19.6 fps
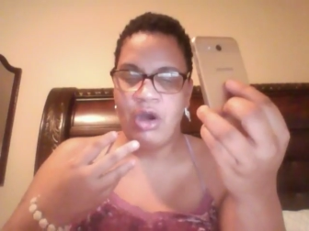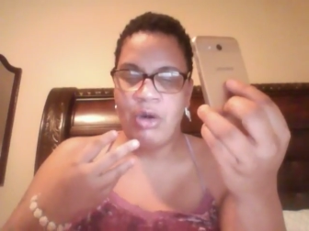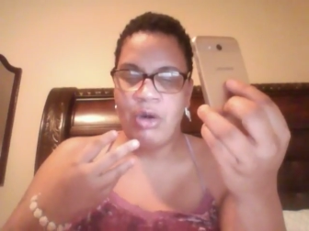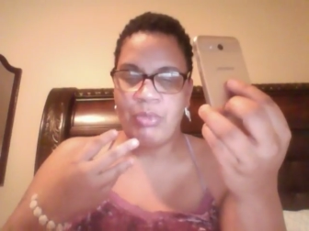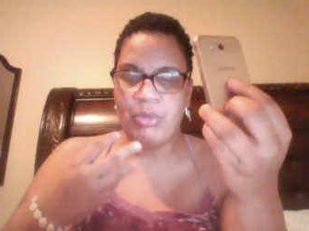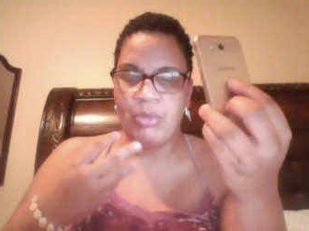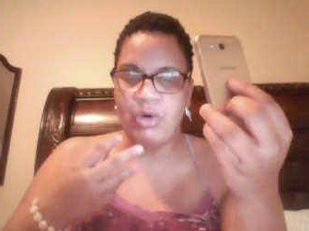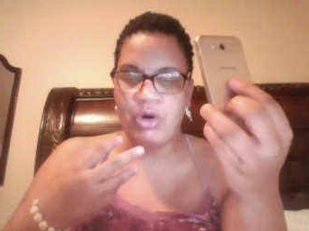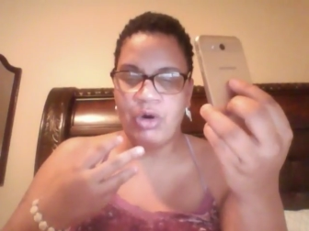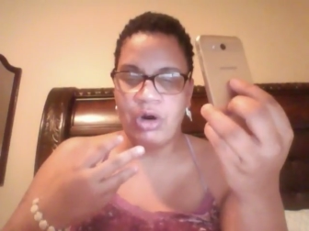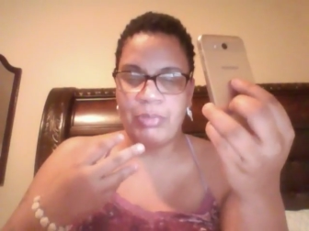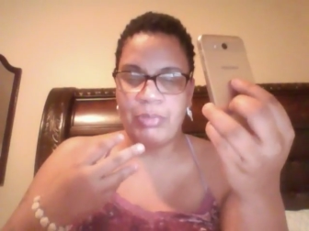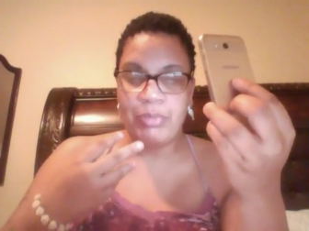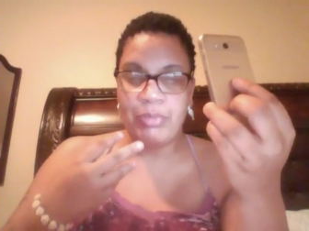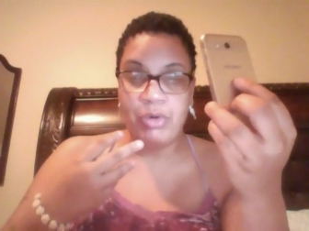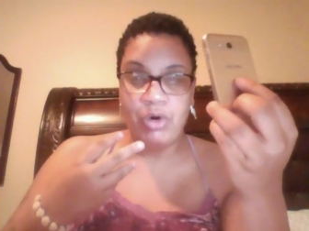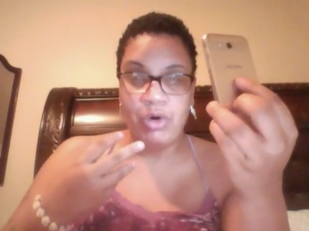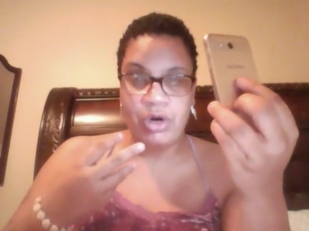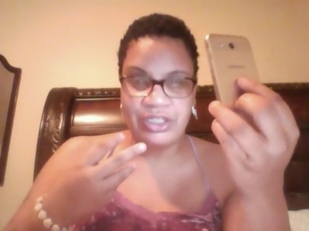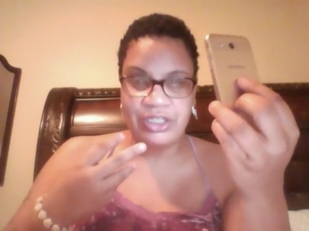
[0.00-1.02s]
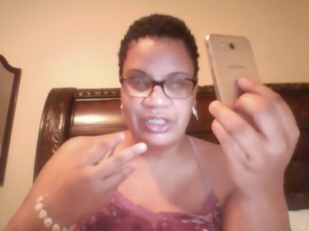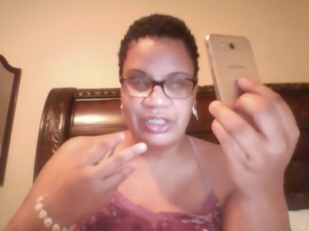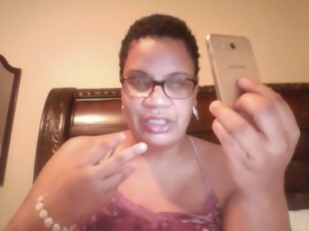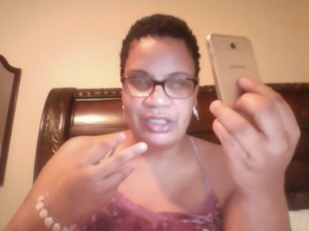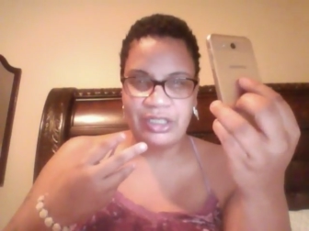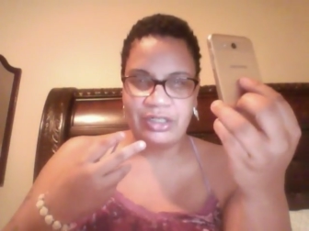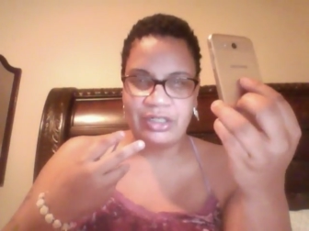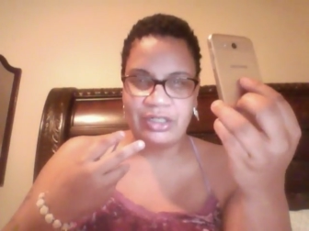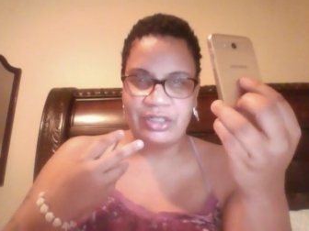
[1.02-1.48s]
more
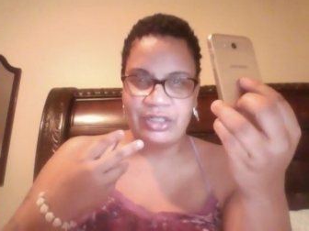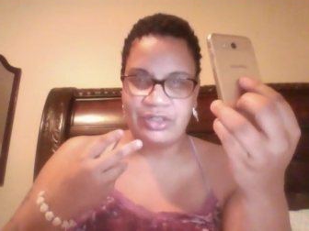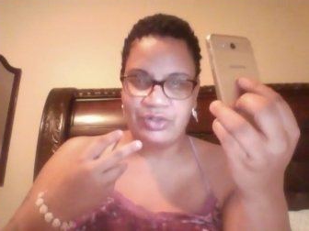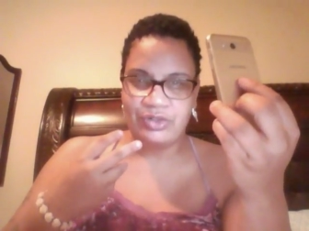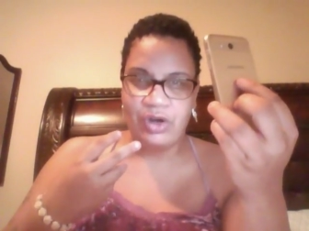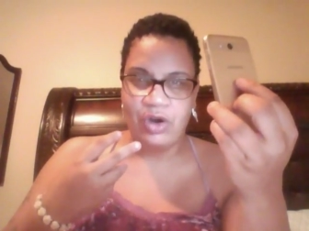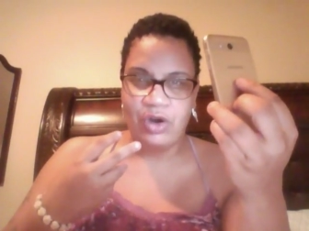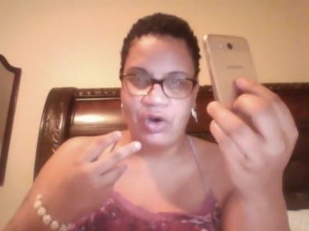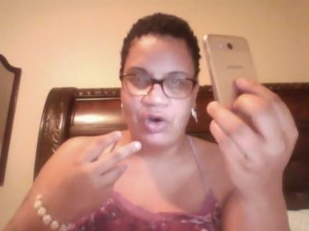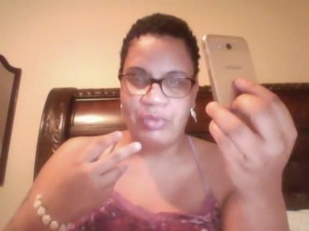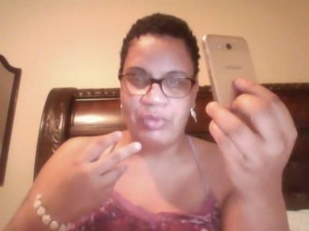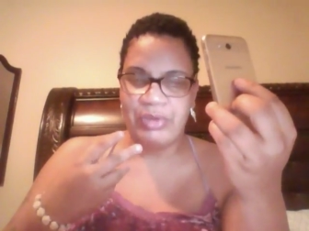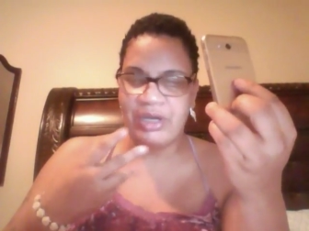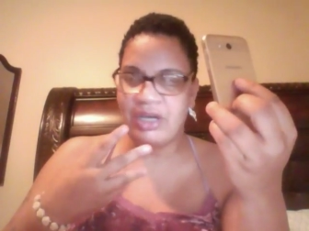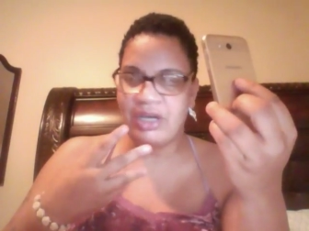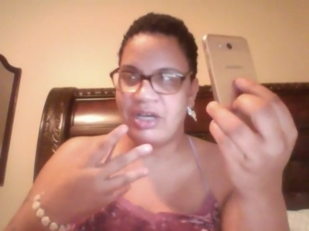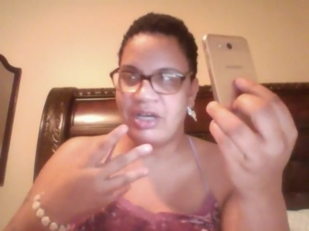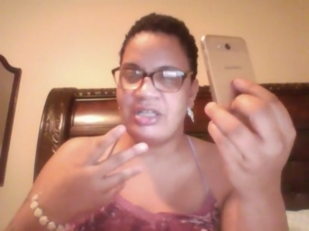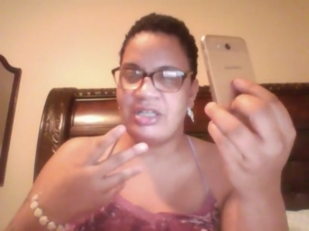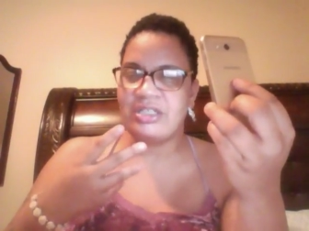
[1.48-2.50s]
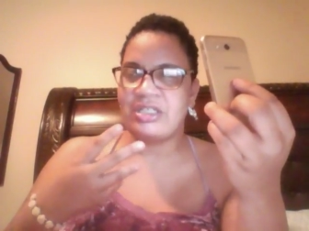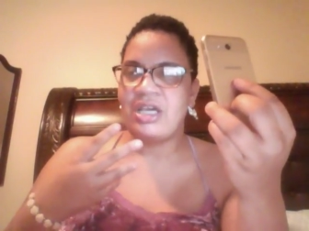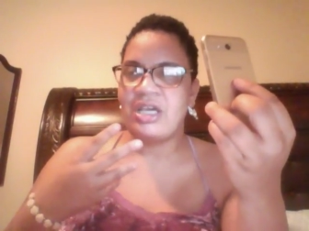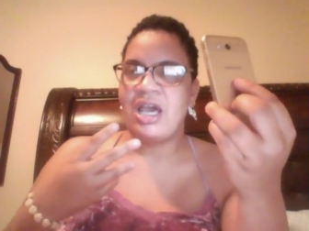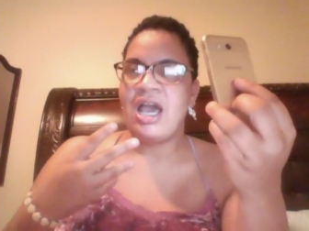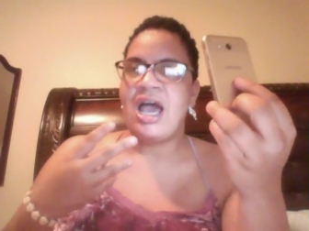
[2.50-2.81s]
portion control because